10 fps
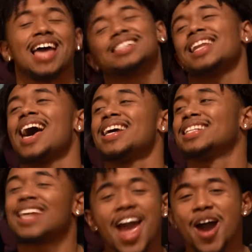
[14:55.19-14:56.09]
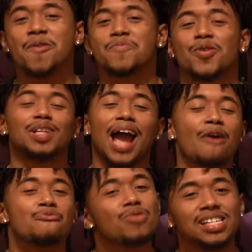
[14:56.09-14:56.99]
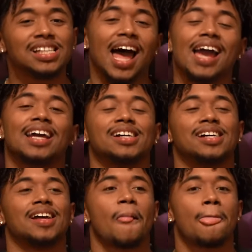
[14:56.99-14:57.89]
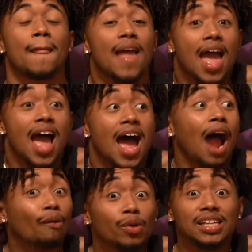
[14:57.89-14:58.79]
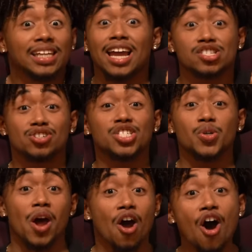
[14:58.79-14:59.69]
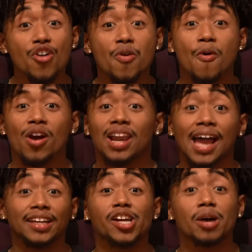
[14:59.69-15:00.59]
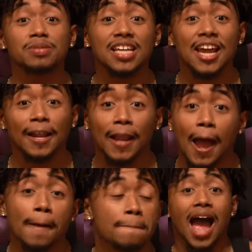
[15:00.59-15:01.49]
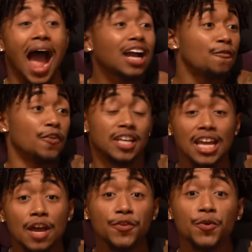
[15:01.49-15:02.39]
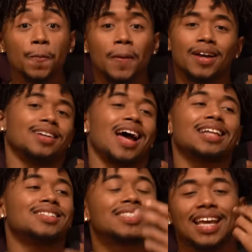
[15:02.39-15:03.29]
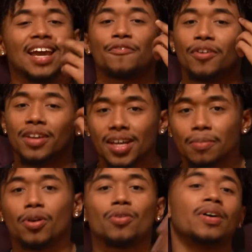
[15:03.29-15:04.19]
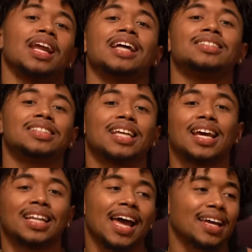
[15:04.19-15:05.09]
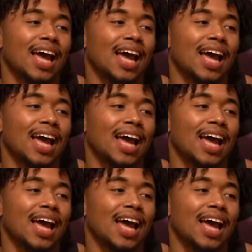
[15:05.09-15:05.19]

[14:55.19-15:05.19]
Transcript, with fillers: It's like damn, bro. Like I really like I really can't trust you at all no more. Like you know what I'm saying? Like I could forgive you, but I just can't forget, bro. And I just can't like.